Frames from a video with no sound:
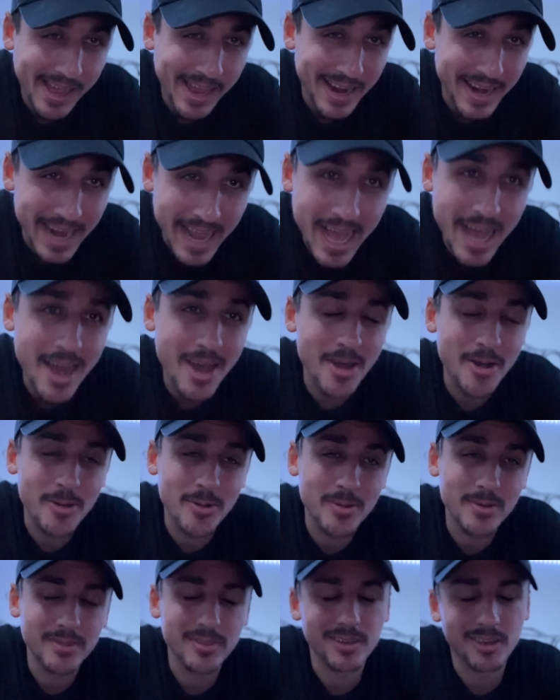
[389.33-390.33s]

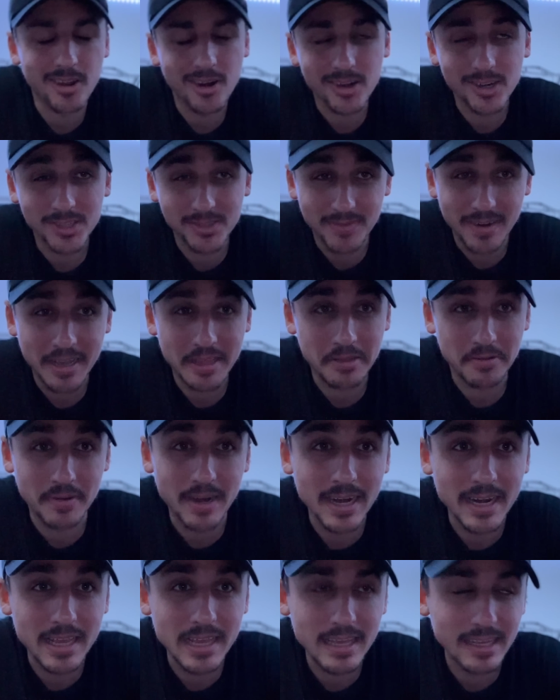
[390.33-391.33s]
Now the car is finally
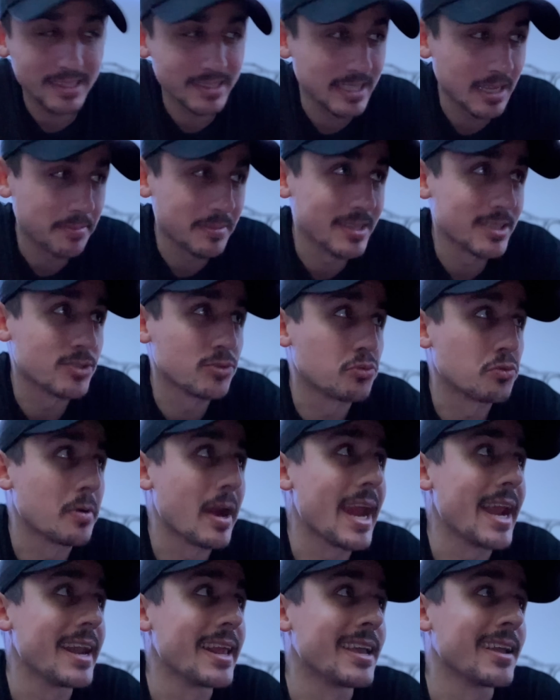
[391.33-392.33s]
ready, except it's
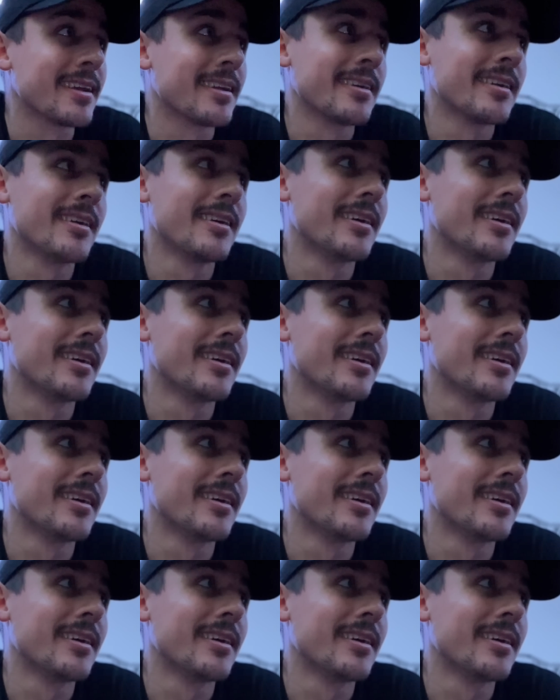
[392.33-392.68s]
raining